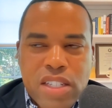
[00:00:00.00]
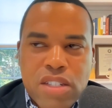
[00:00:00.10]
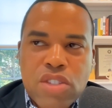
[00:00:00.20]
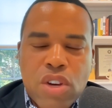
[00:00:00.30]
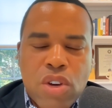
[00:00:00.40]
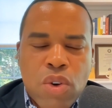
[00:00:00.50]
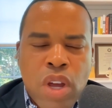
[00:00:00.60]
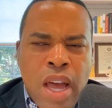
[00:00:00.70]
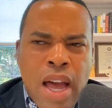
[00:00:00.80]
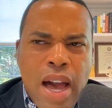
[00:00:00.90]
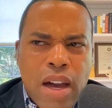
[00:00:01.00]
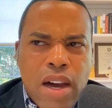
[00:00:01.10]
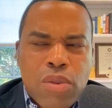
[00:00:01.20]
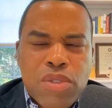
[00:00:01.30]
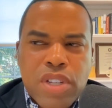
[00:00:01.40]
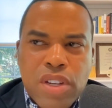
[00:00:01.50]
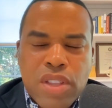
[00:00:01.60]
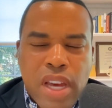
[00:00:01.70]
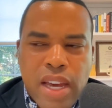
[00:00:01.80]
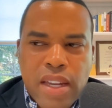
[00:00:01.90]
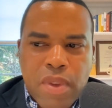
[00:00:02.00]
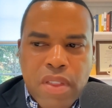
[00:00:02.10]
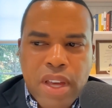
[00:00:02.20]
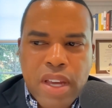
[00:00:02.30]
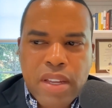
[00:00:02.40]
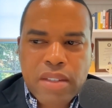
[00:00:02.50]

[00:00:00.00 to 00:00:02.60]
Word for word: And so I will tell you that